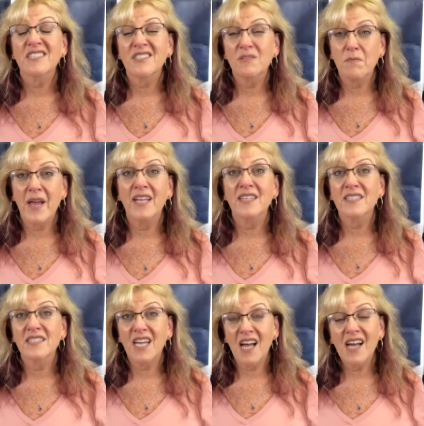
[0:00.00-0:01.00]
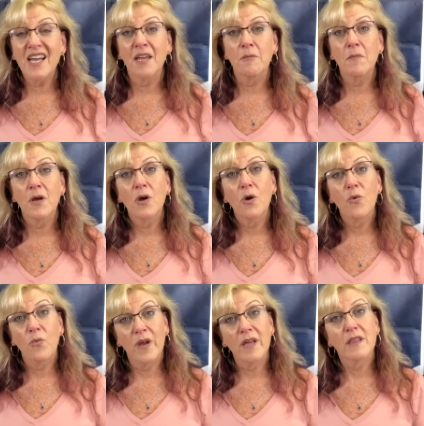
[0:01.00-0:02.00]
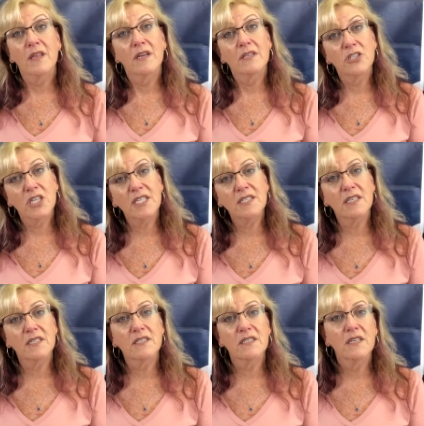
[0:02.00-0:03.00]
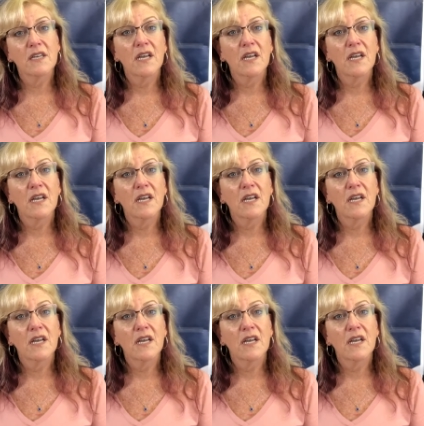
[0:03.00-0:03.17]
spend time with Jesus.